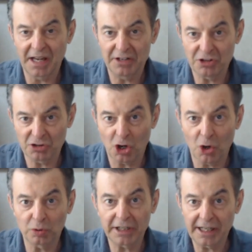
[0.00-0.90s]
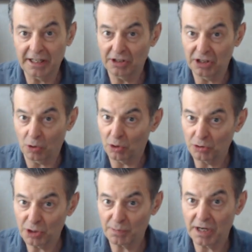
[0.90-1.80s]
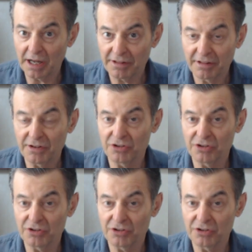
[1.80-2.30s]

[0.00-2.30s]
and just holding it. Don't hold your breath.